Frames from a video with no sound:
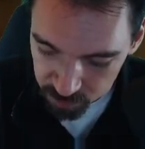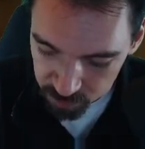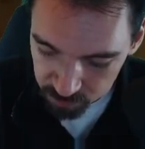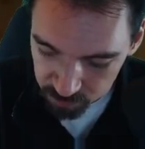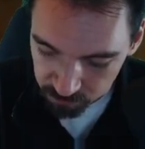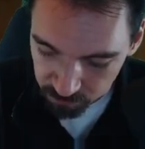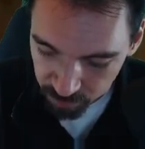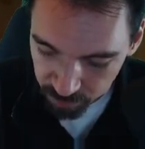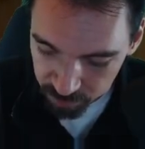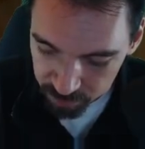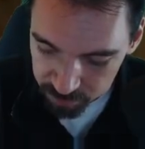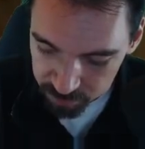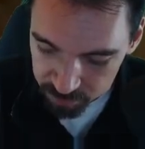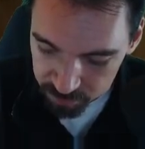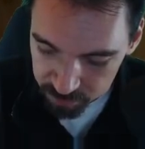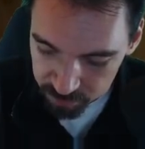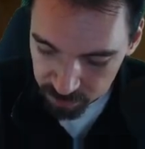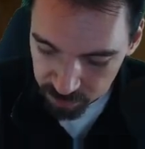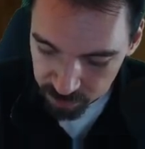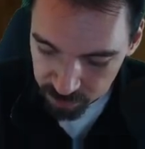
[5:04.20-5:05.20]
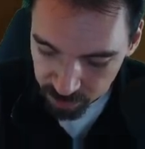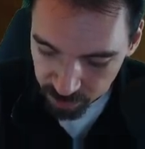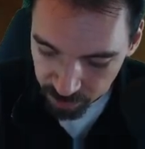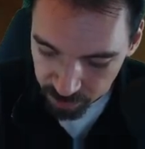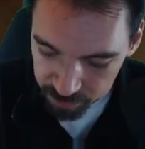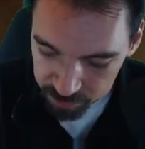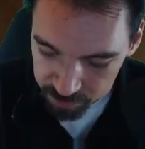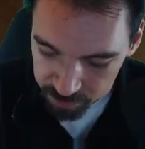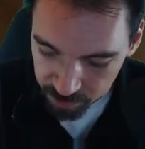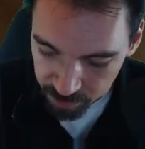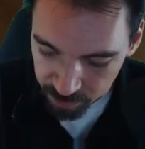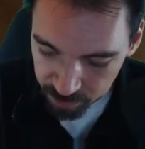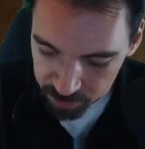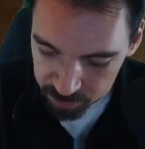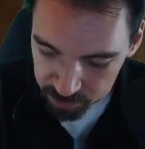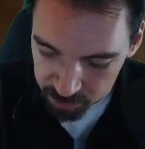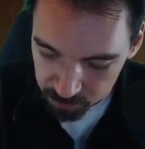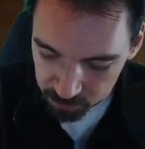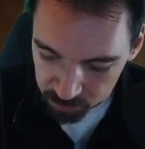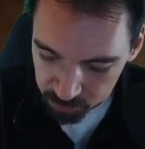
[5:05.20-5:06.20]
of x as
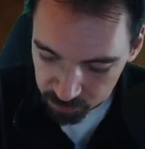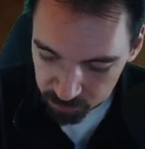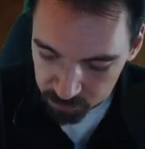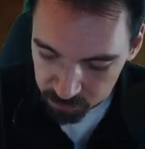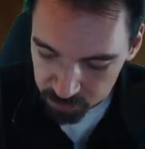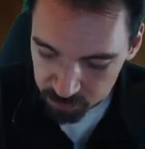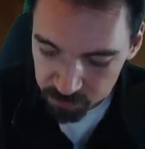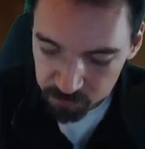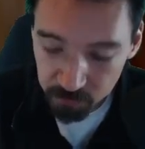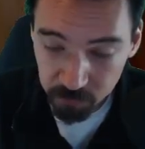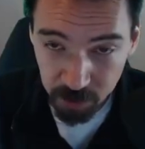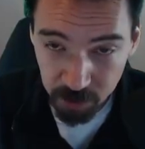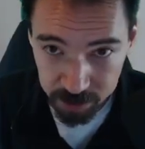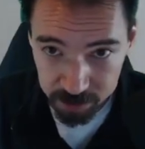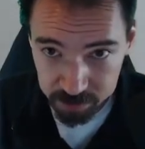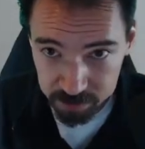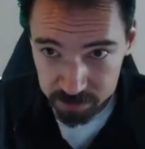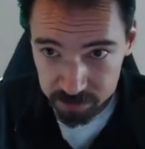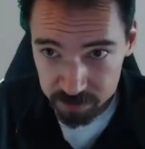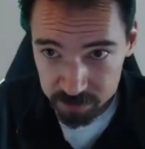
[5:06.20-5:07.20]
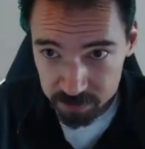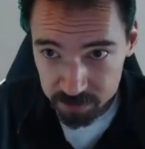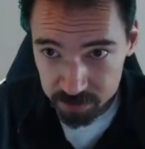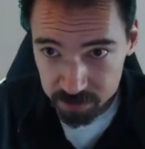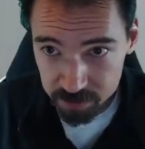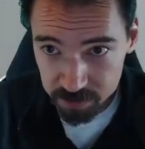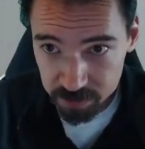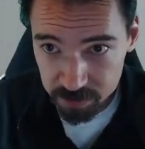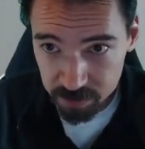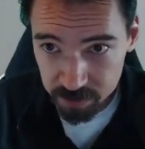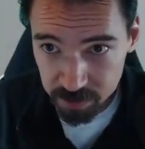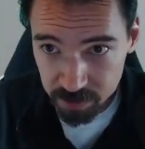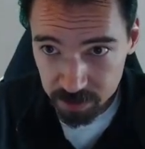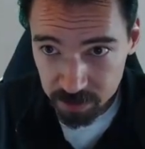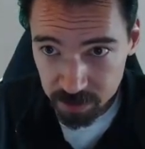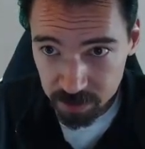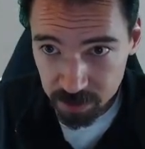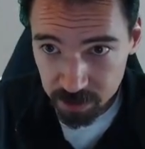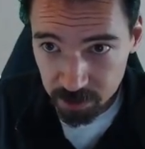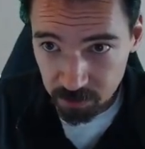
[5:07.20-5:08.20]
x approaches 1,
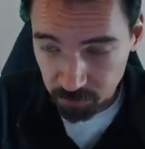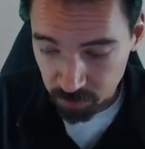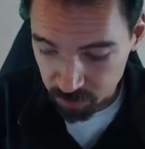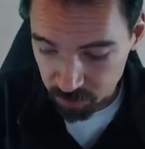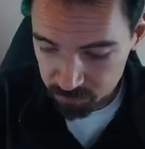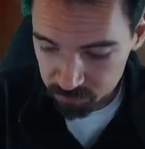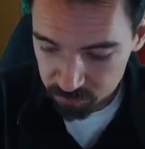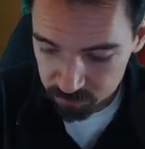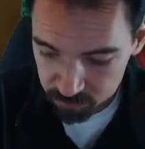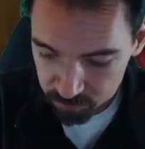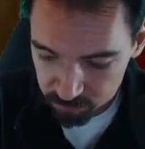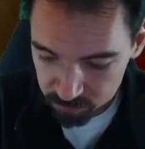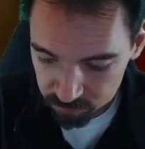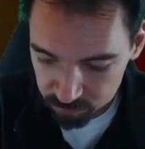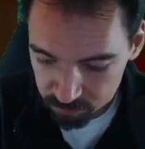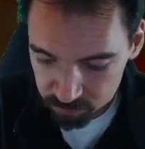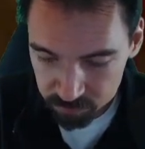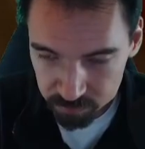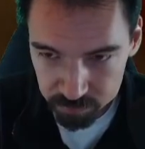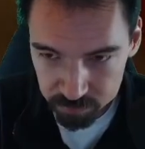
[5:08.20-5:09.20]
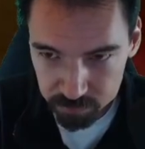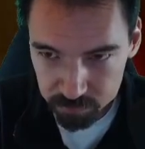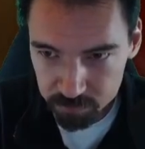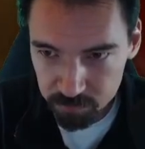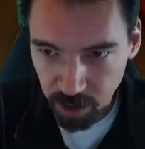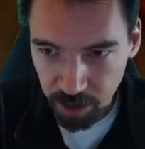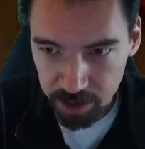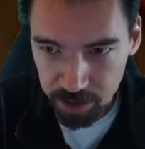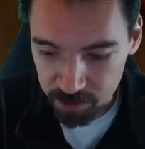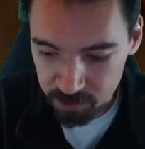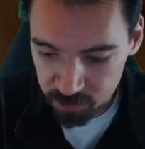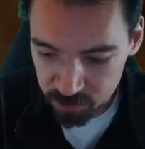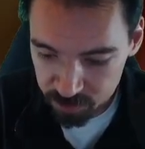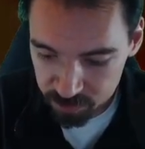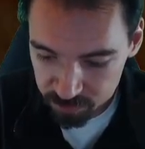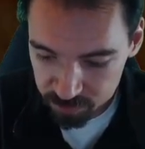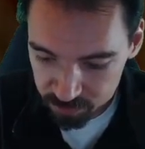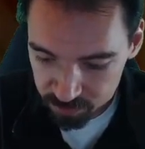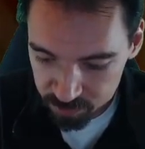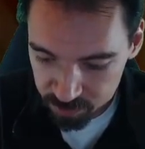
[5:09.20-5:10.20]
well, I can
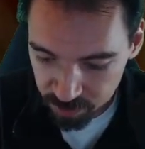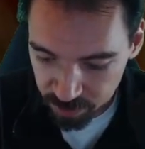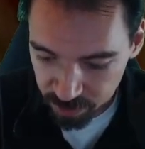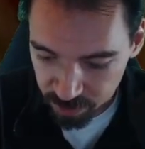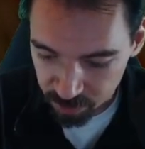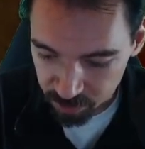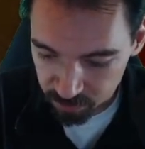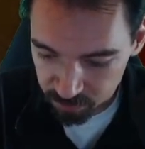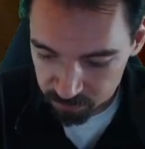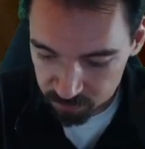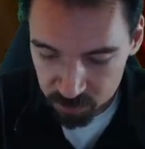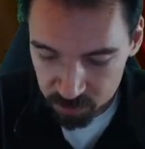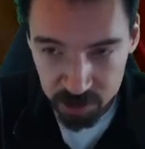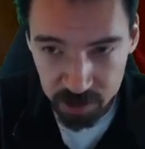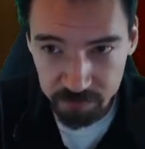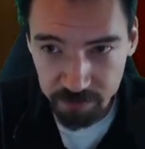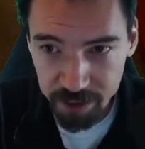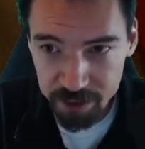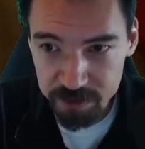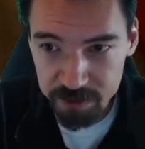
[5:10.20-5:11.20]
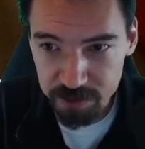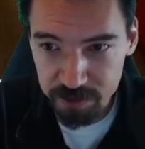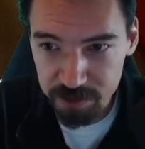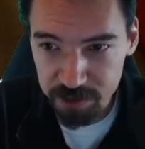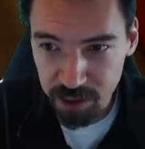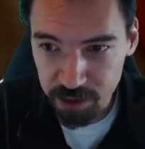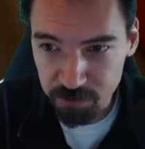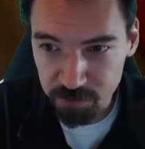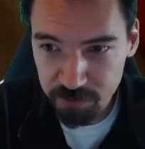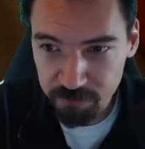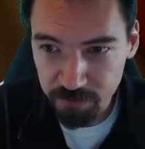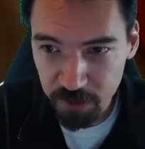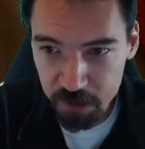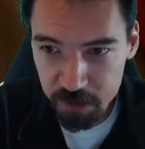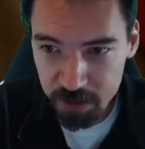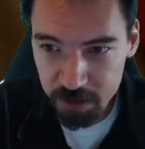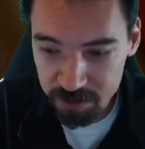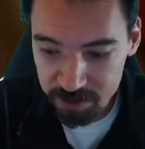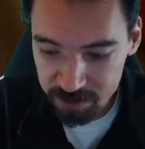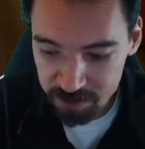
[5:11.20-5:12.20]
just say g of x is a continuous
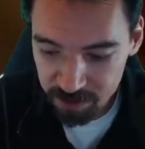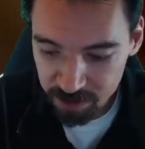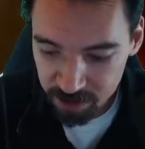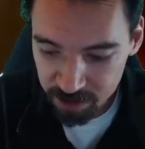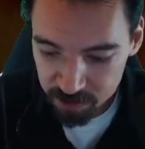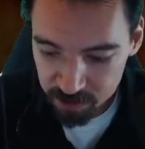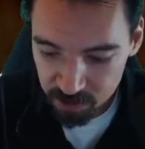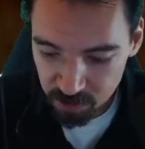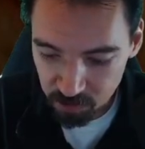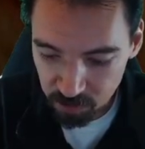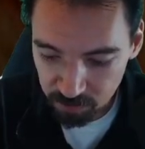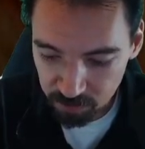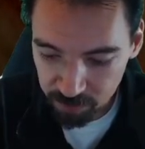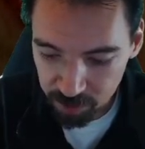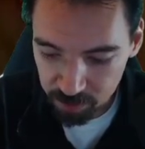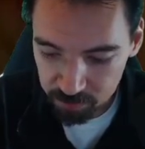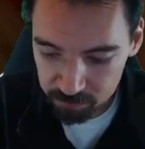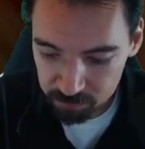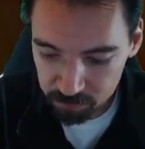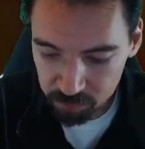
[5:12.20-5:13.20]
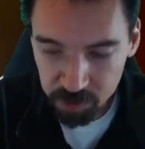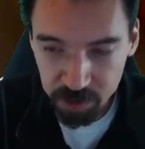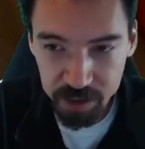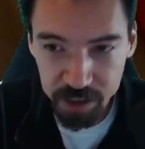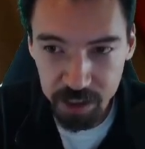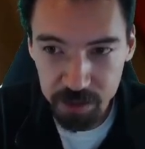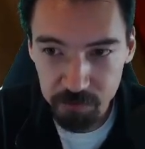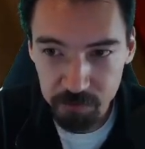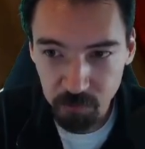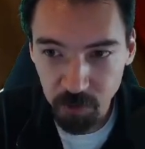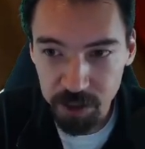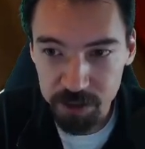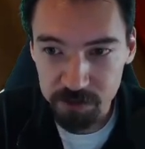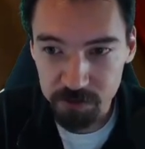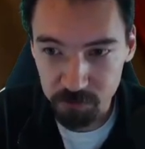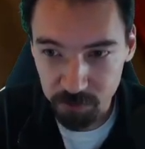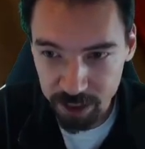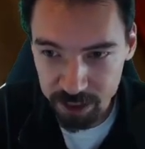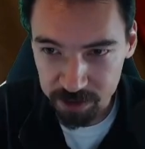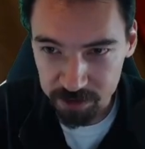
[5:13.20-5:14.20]
function, so if I plug in 1
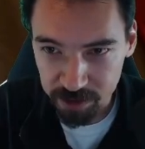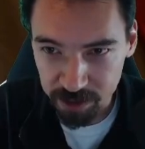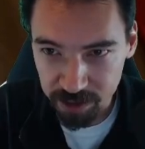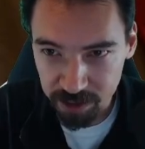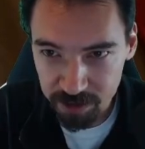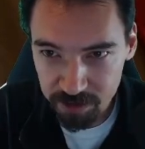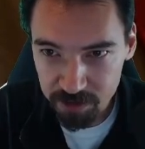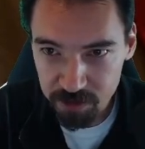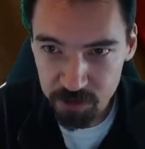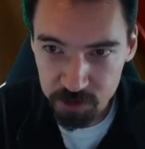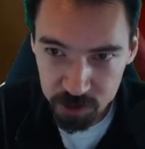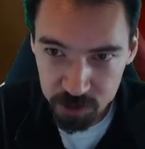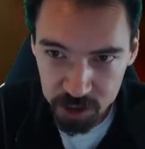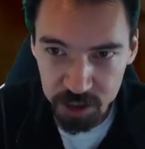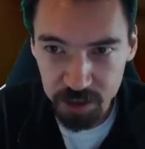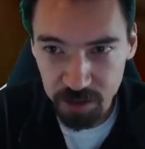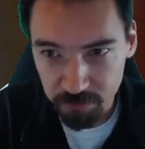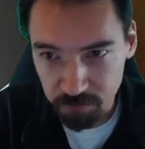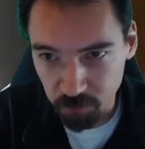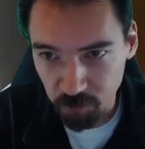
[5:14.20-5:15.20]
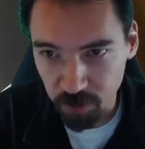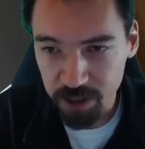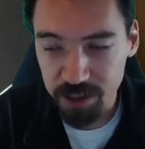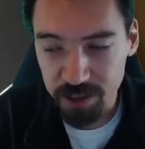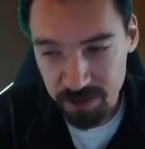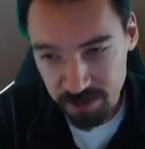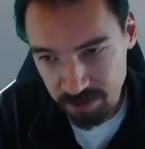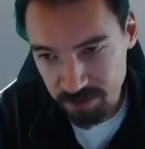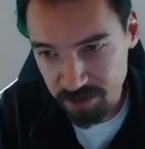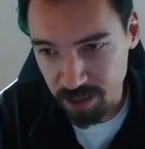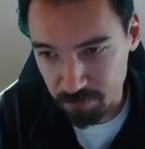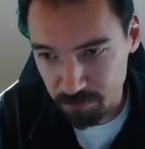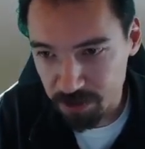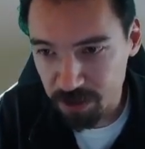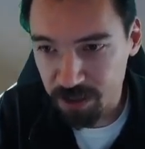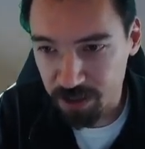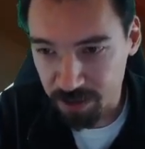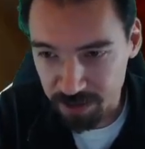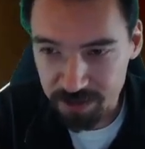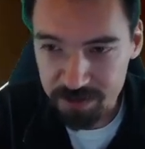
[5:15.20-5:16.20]
directly, g of 1 is the same
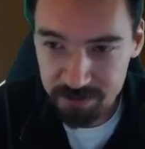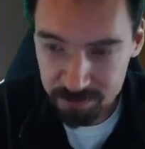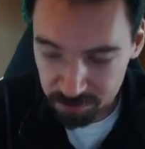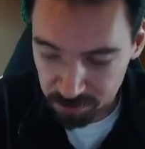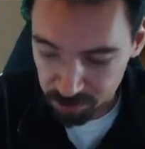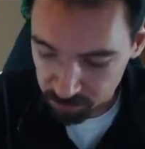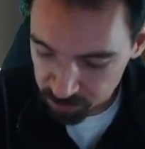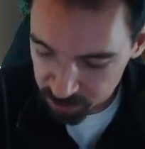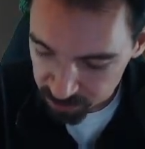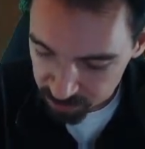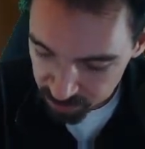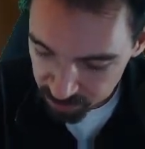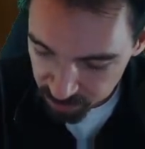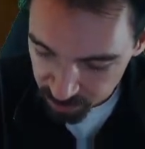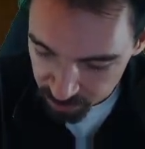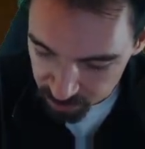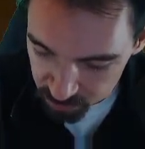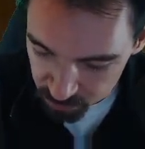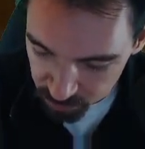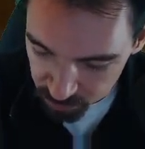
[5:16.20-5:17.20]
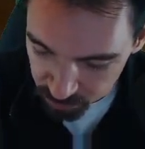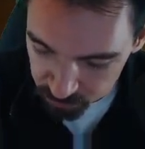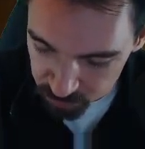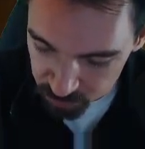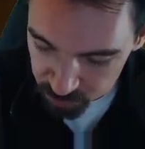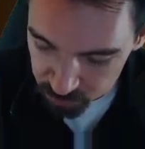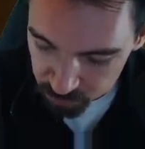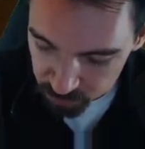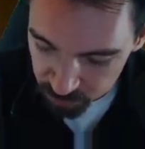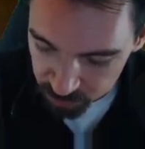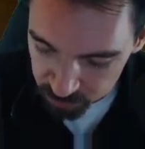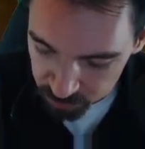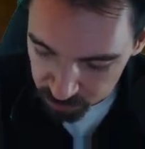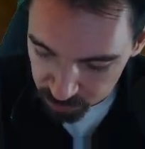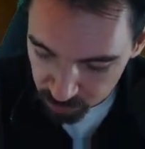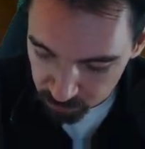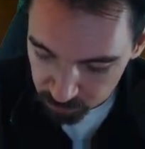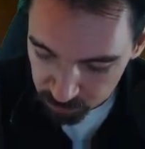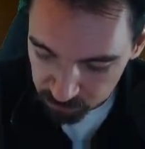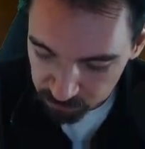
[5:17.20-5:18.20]
thing as the limit, so that would just be the
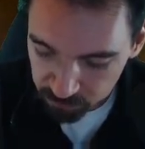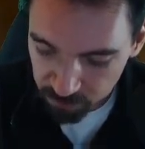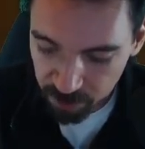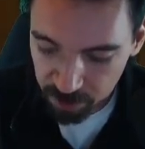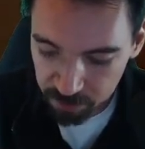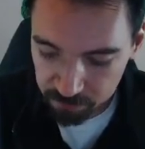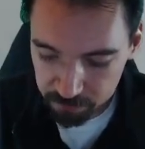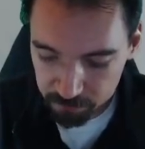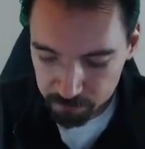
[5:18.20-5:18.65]
number 5.